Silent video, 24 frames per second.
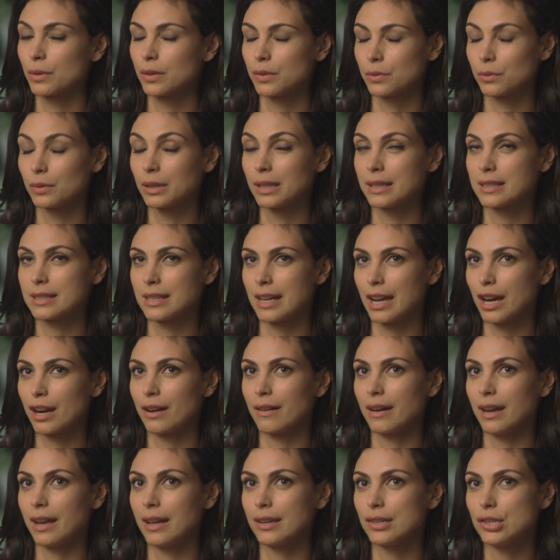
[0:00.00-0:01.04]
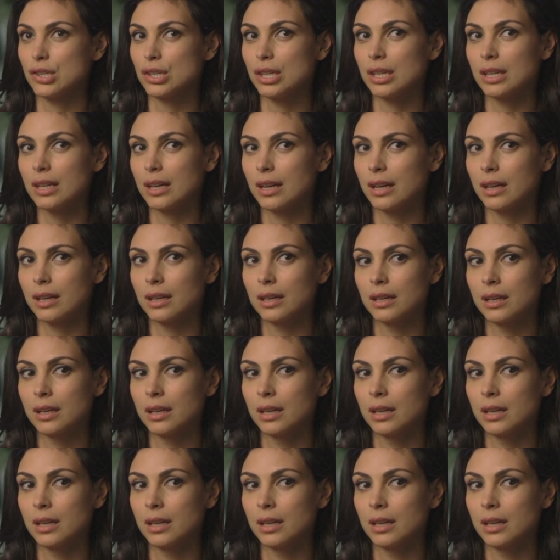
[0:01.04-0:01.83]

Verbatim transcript: It's really scary. And Gina,